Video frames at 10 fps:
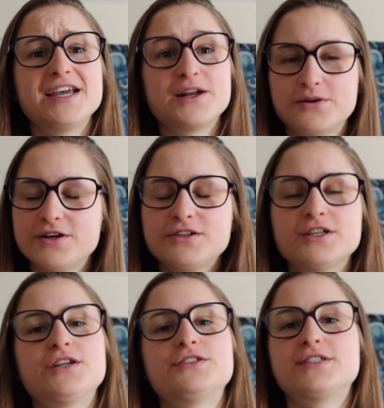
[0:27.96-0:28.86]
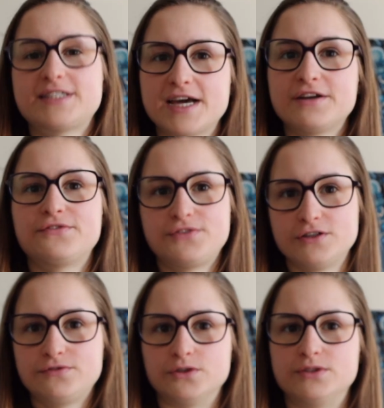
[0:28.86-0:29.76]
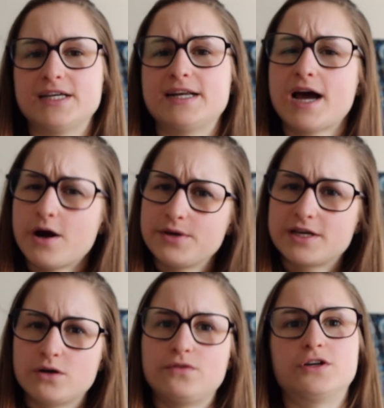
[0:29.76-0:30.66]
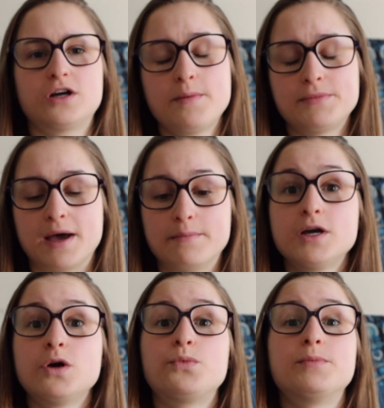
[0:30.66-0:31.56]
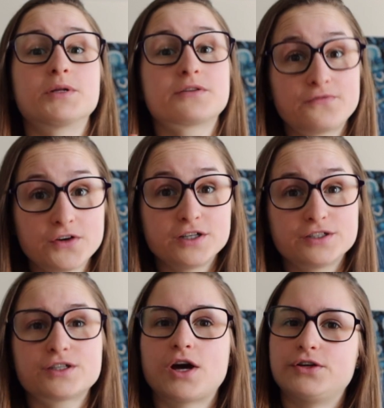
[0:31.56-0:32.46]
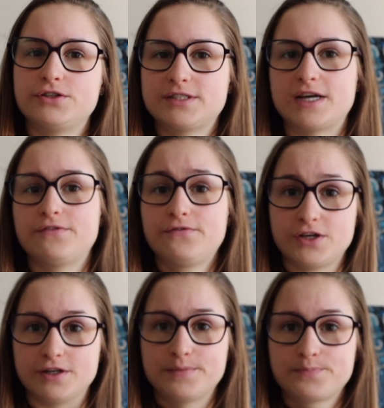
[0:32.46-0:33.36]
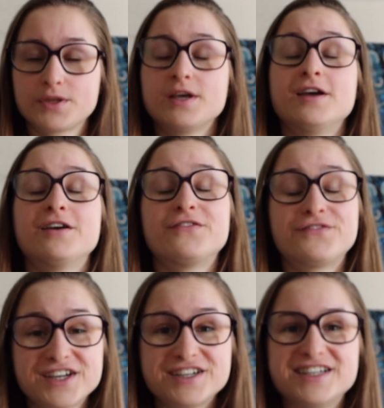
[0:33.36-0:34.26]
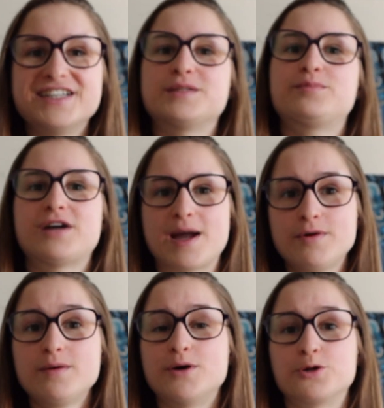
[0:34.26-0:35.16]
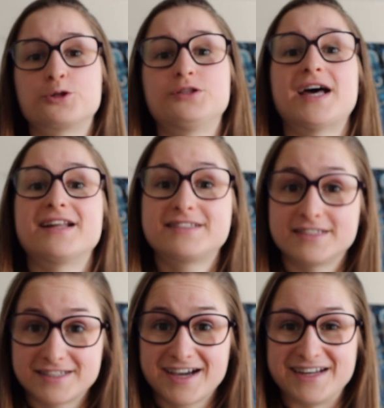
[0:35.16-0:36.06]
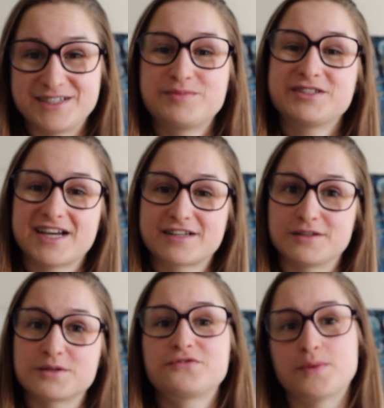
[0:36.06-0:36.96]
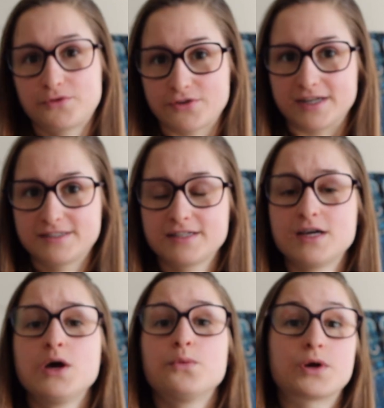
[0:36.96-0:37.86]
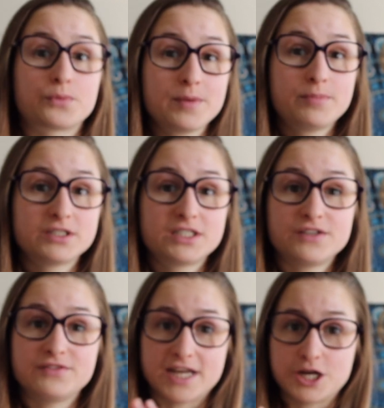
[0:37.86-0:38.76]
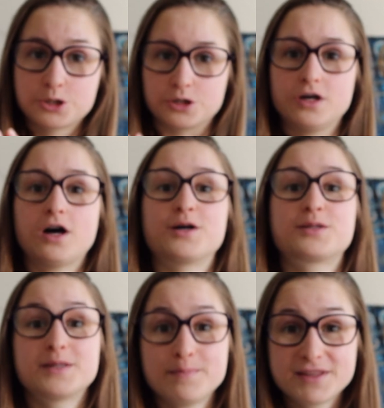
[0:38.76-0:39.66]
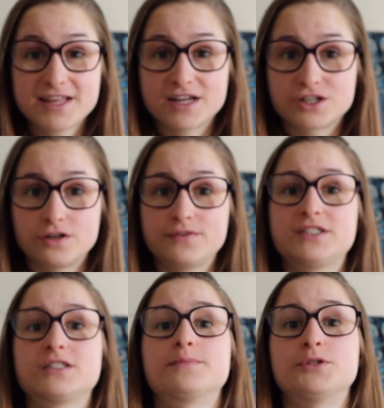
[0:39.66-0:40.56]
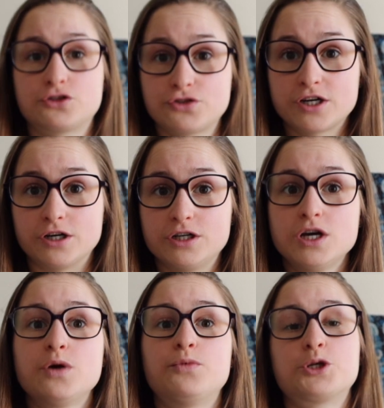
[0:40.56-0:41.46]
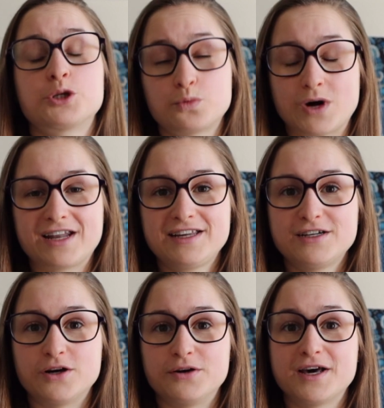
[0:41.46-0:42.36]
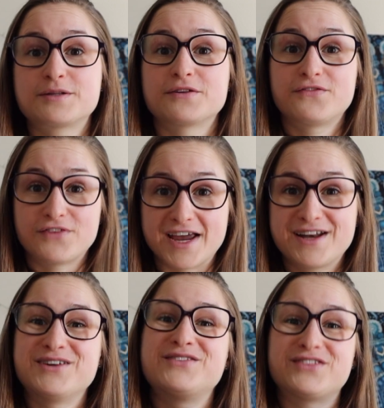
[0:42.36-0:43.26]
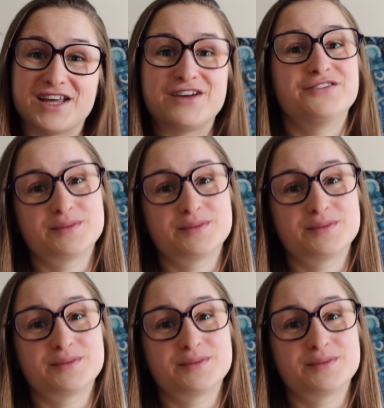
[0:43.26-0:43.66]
In order to understand fear foods and how we can overcome them, we must first understand fear. Fear is a primal emotion that is designed to protect us from threats. When we perceive danger, our sympathetic nervous system is triggered, which is widely known as the fight or flight